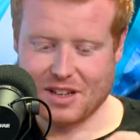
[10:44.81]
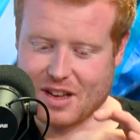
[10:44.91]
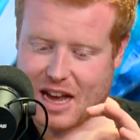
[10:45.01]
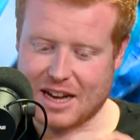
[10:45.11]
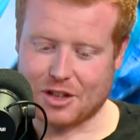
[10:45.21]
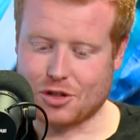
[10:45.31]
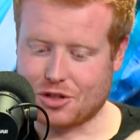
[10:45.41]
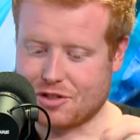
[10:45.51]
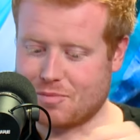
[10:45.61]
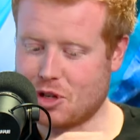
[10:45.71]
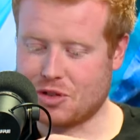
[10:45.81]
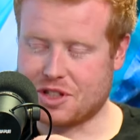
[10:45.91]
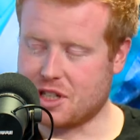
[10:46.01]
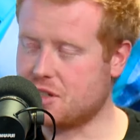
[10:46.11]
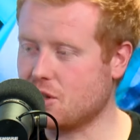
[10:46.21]
add a touch of mulled and
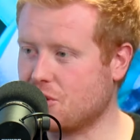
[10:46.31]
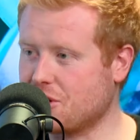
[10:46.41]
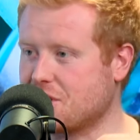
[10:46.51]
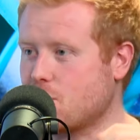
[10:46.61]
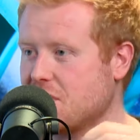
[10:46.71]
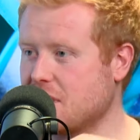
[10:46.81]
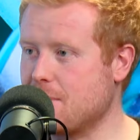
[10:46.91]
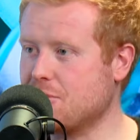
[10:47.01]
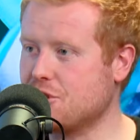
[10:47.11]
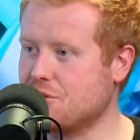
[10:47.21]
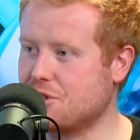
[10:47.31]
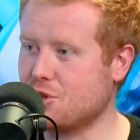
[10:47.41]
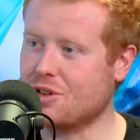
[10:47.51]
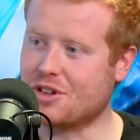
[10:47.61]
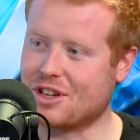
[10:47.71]
sea salt and a squeeze of lemon juice
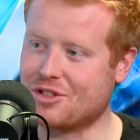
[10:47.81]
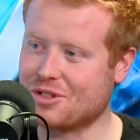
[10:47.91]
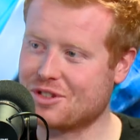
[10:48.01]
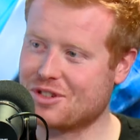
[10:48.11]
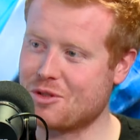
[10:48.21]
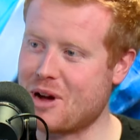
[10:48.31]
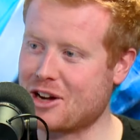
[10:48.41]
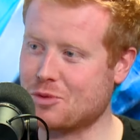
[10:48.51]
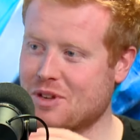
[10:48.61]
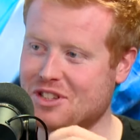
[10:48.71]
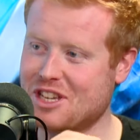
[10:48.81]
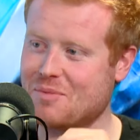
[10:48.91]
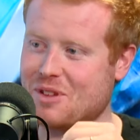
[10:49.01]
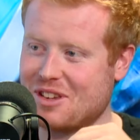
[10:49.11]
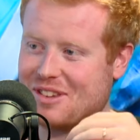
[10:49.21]
to it and just come back to me and tell
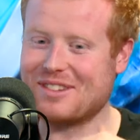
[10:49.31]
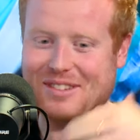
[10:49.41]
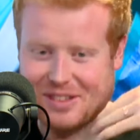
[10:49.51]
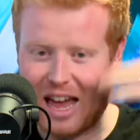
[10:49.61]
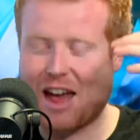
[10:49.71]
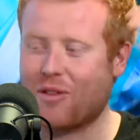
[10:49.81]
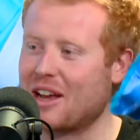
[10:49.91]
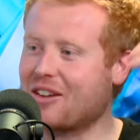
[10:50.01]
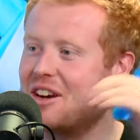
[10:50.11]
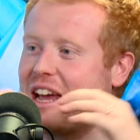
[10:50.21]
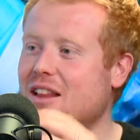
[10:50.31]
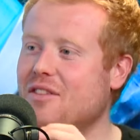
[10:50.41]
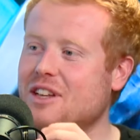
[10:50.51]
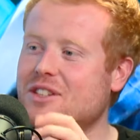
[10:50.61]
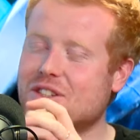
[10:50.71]
me how that kind of
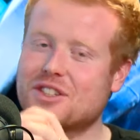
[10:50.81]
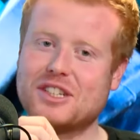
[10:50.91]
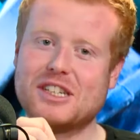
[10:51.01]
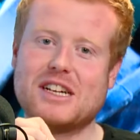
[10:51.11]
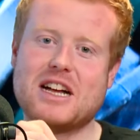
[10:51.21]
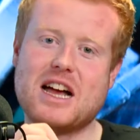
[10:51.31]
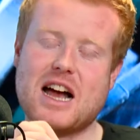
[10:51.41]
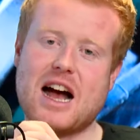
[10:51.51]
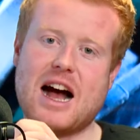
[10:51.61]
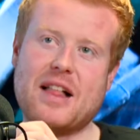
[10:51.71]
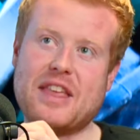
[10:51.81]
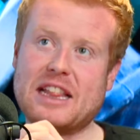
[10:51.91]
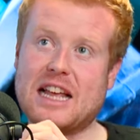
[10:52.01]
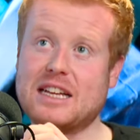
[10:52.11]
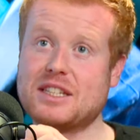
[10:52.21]
elevates it. And then
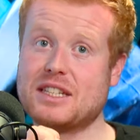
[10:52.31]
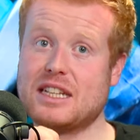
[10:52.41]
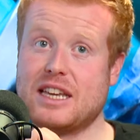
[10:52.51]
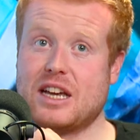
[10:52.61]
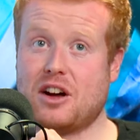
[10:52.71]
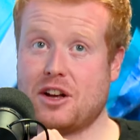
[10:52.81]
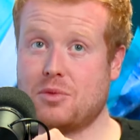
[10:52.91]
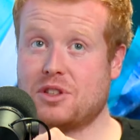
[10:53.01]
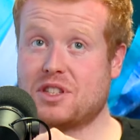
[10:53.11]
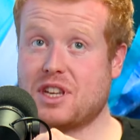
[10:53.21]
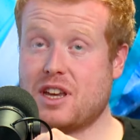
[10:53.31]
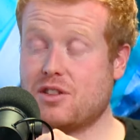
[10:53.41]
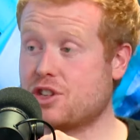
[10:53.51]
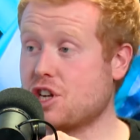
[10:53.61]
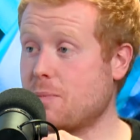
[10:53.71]
lastly, I would say
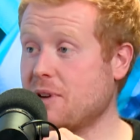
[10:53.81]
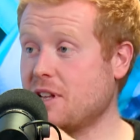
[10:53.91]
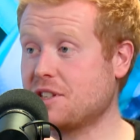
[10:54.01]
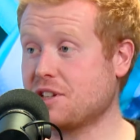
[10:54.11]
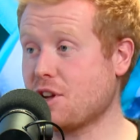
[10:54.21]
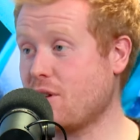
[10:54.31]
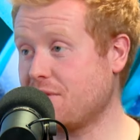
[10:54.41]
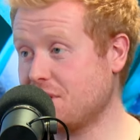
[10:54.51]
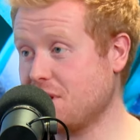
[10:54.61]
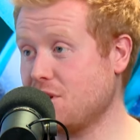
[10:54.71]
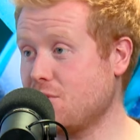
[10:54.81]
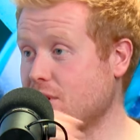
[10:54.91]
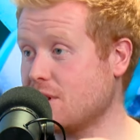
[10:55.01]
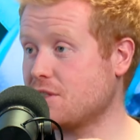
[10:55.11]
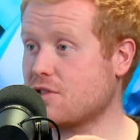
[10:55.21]
your shopping list. I know I've seen you
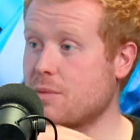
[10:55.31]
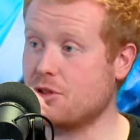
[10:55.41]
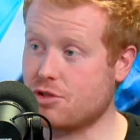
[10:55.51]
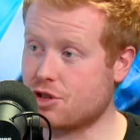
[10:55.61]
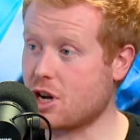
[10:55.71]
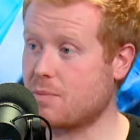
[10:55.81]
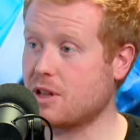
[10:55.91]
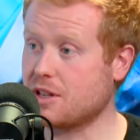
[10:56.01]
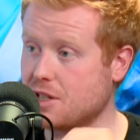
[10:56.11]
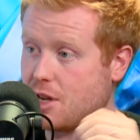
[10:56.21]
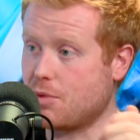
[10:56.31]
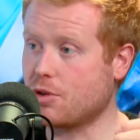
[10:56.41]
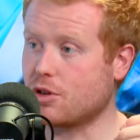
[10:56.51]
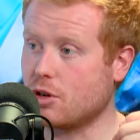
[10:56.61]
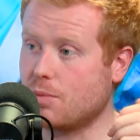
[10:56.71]
on Instagram, you do your shopping list and you
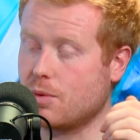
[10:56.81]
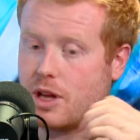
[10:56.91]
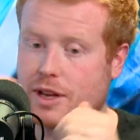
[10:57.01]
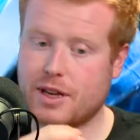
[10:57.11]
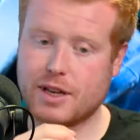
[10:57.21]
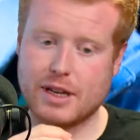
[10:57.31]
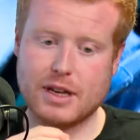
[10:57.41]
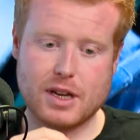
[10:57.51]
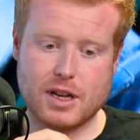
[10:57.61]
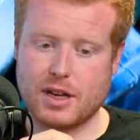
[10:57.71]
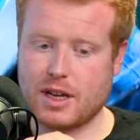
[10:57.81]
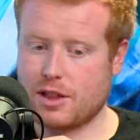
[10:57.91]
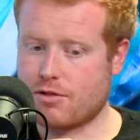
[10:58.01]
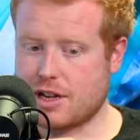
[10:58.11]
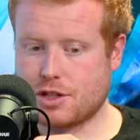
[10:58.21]
put it up. Like in
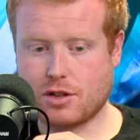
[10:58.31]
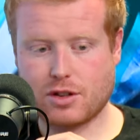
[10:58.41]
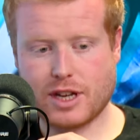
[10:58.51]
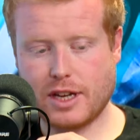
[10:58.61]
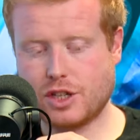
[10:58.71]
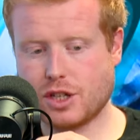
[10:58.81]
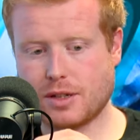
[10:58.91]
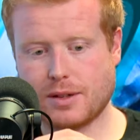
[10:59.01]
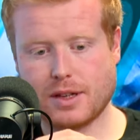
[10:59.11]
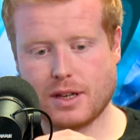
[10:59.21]
the restaurant kitchen,